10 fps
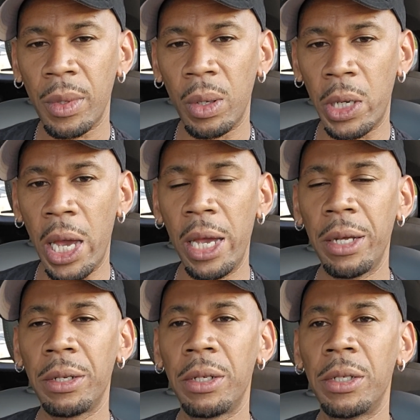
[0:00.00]

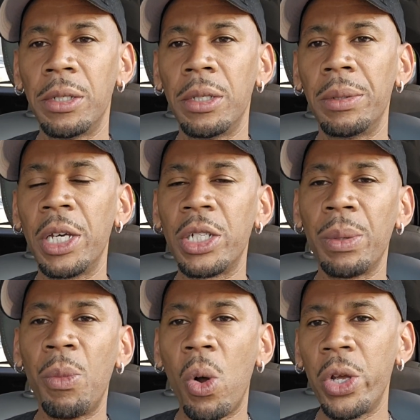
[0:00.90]
Okay, because
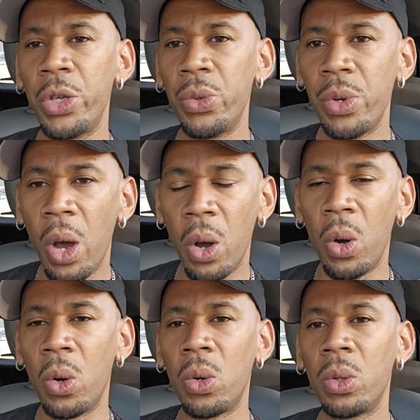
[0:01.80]
the more you
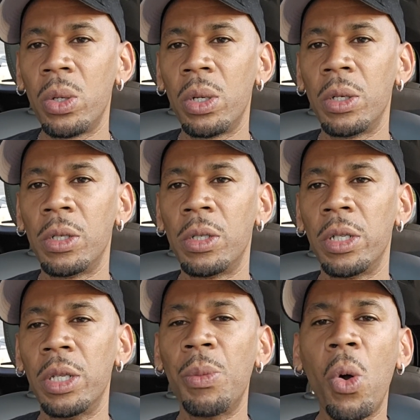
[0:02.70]
know,
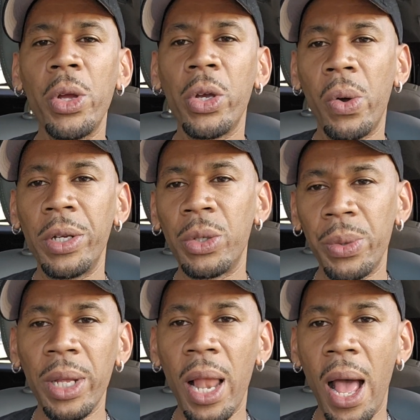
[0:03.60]
the more you're going to
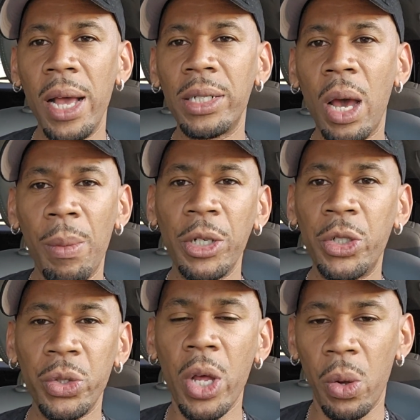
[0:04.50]
realize how much
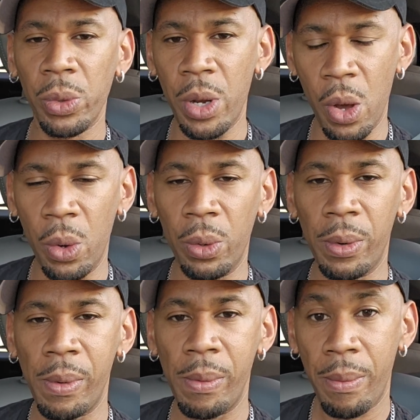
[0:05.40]
you don't know.
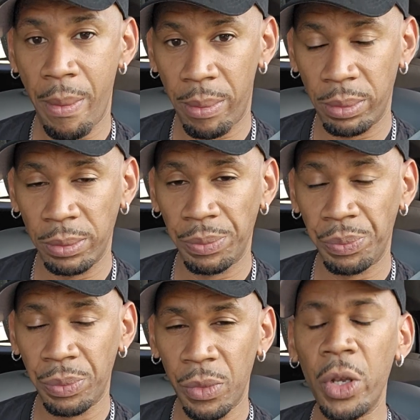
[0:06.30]

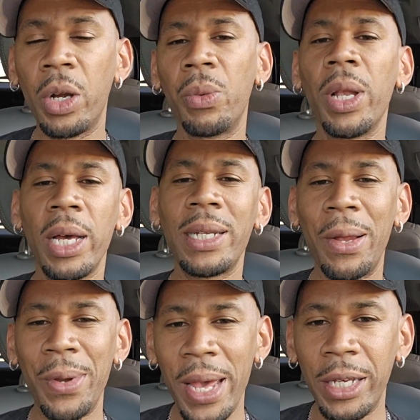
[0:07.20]
You're going to realize
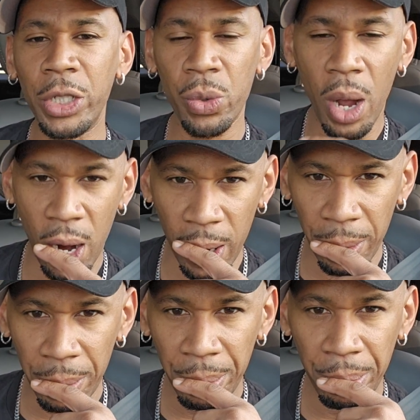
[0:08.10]
how naked you are
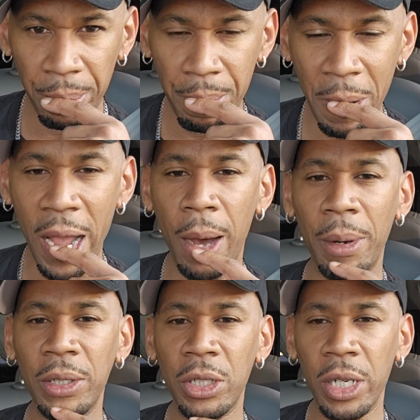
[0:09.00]
by how
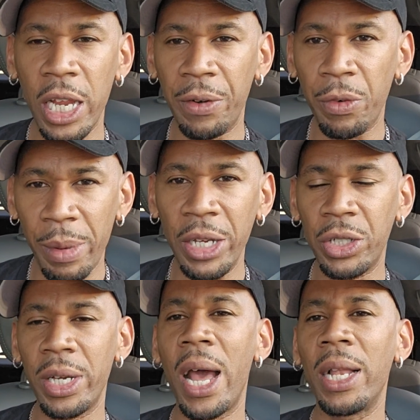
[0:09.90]
much
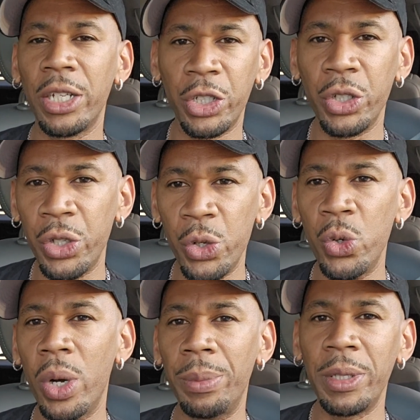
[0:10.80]
information, knowledge
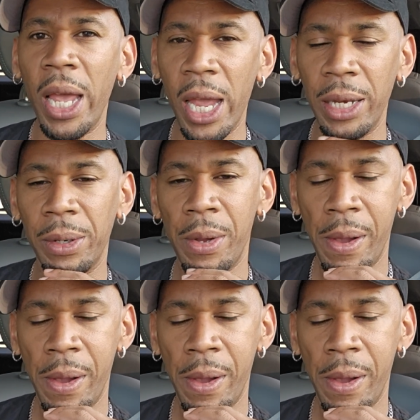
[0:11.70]
you obtain.